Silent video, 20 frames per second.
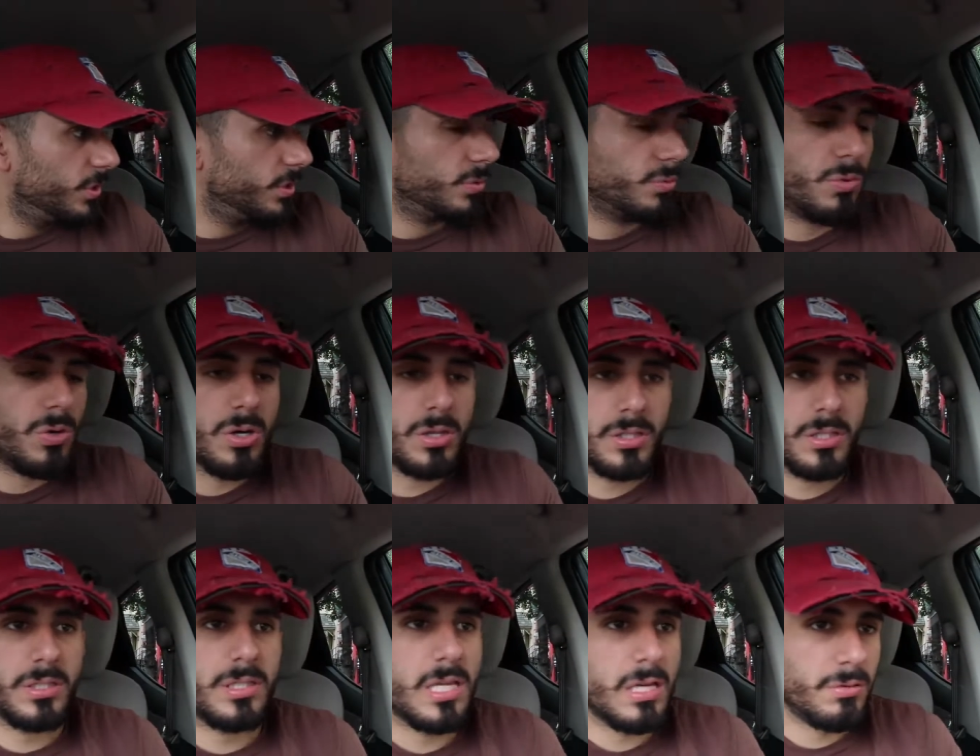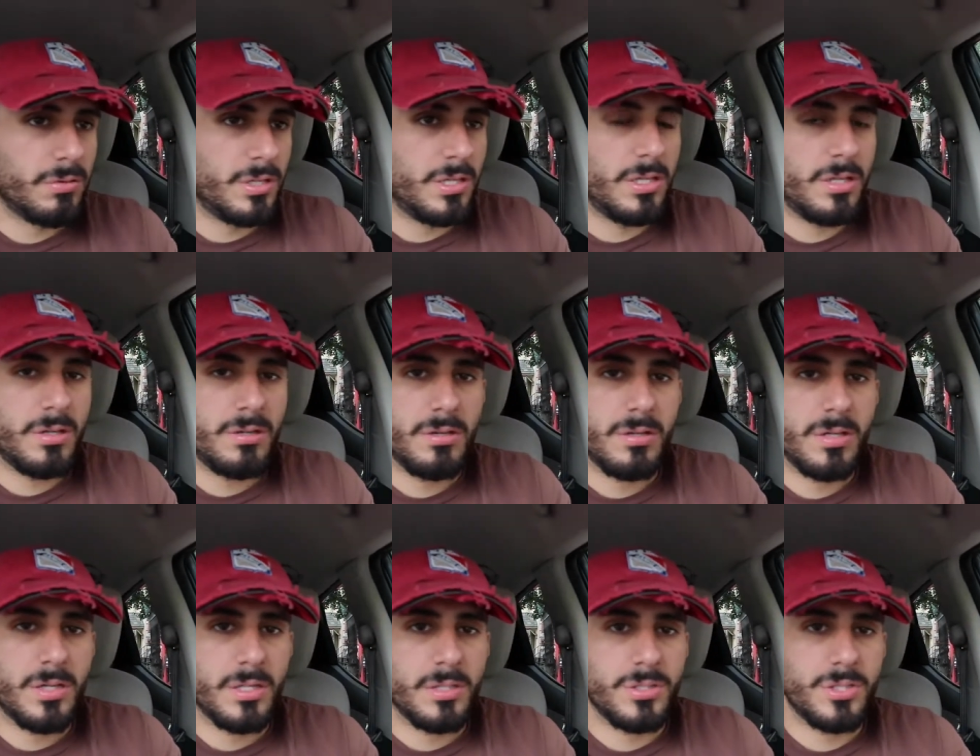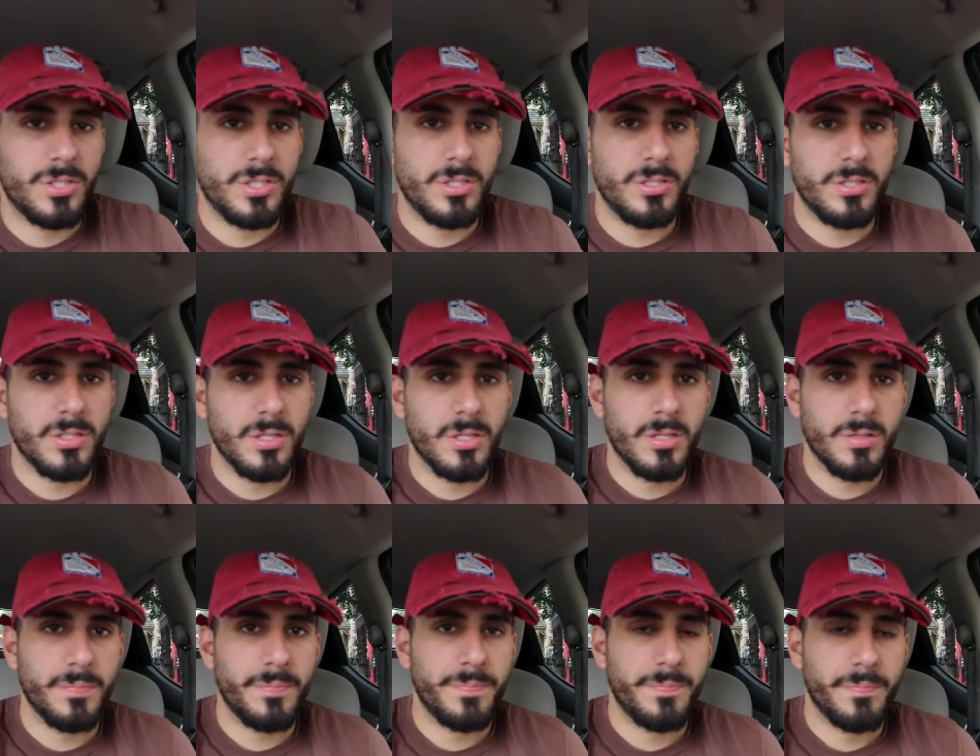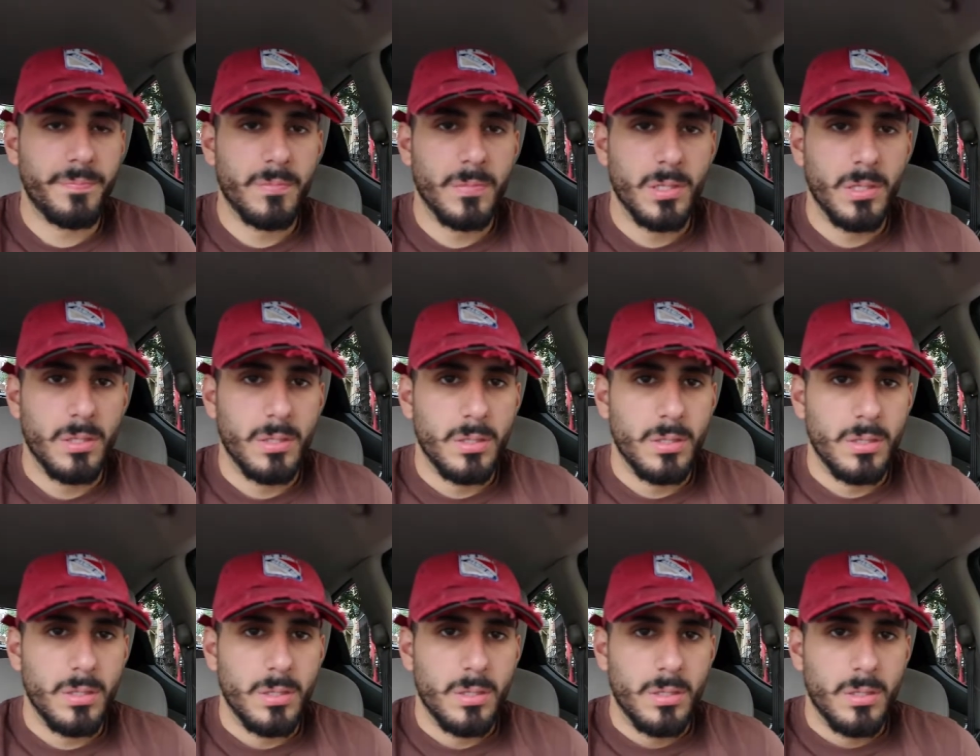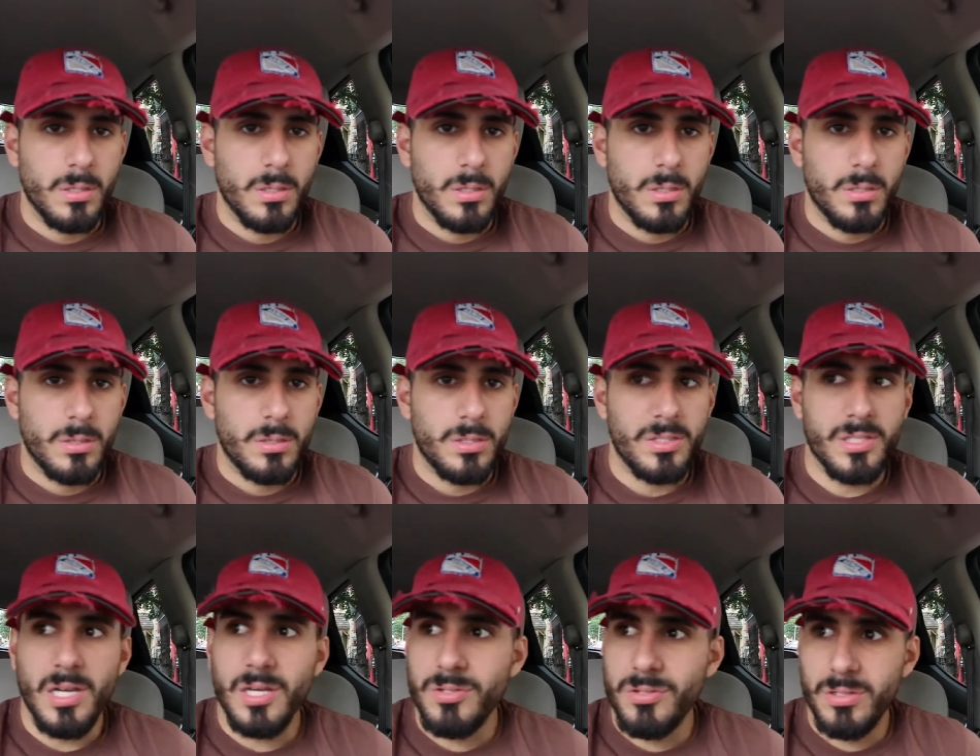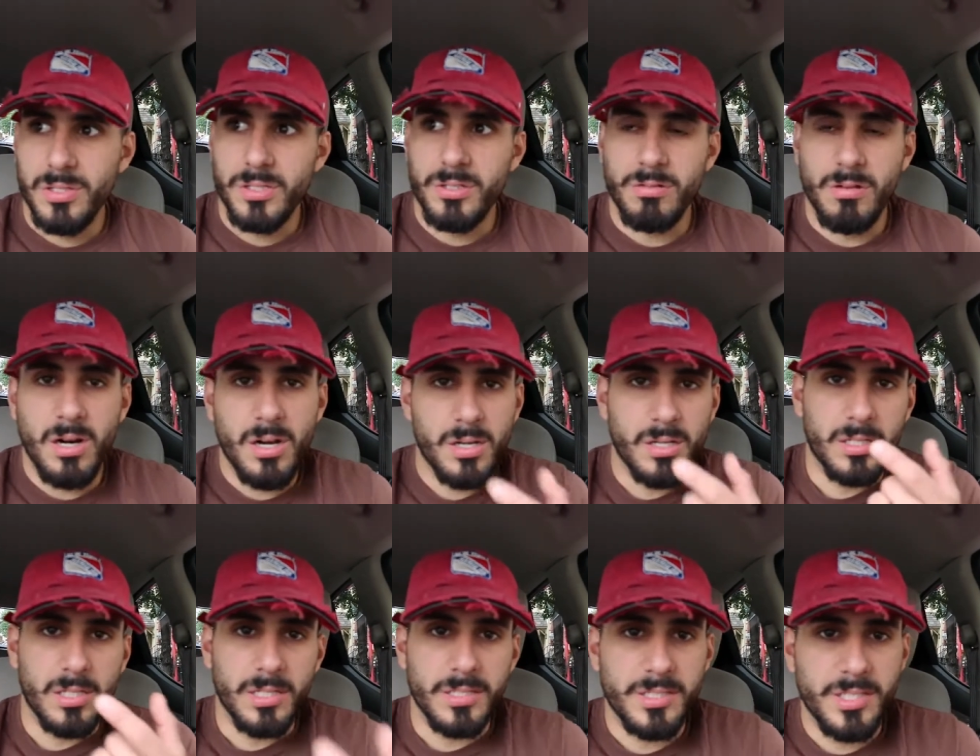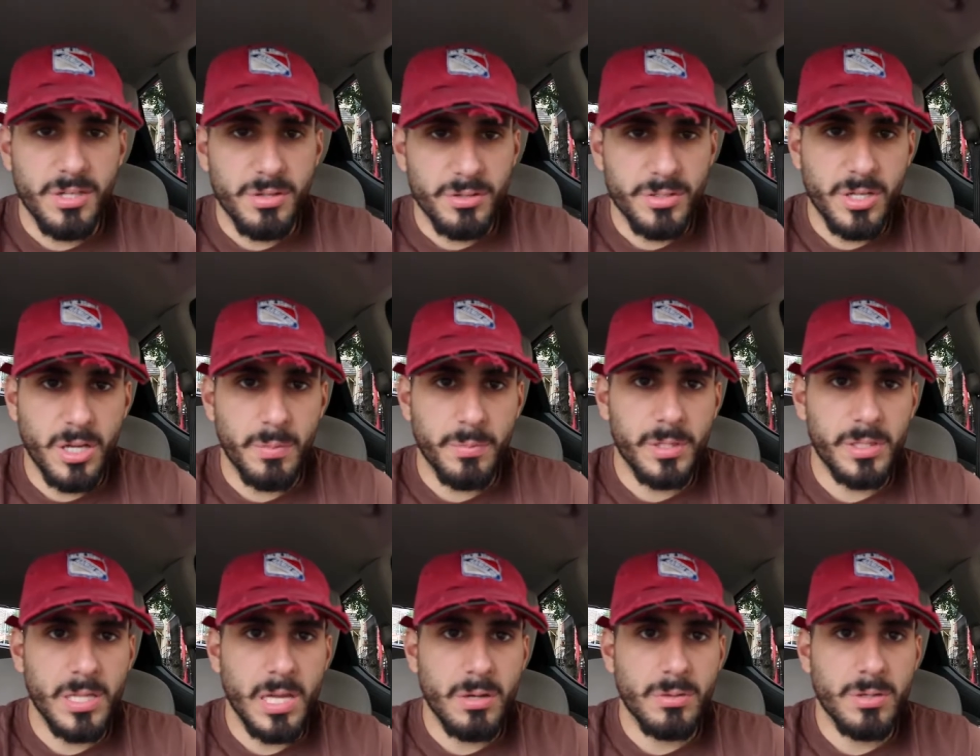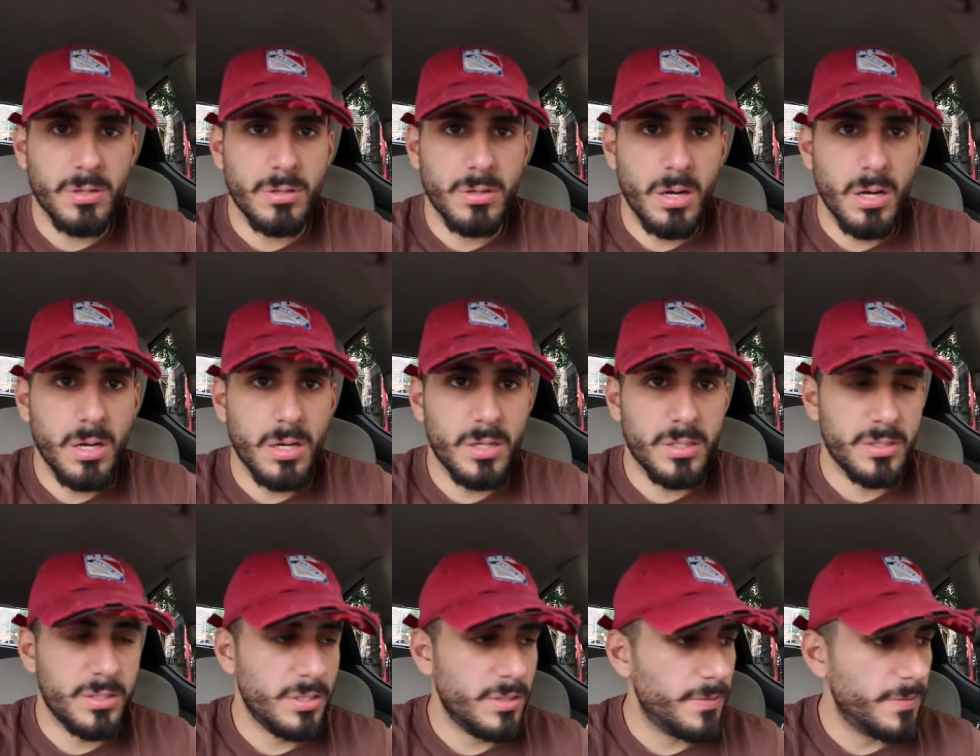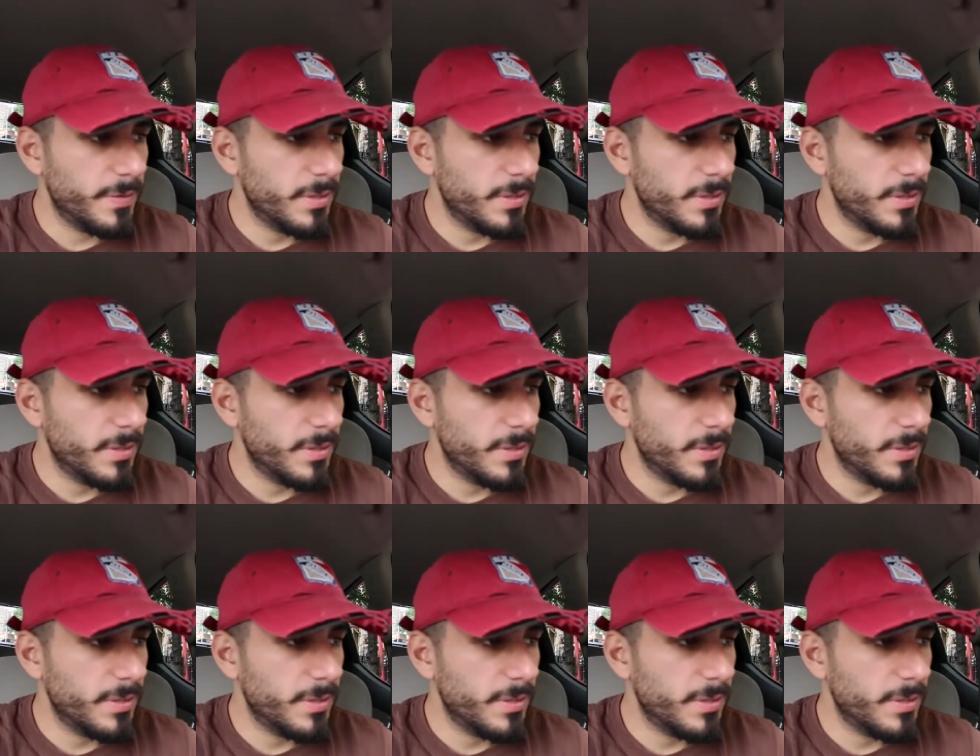she's walking down here and she's uh she's actually crying, like tears coming down her eyes.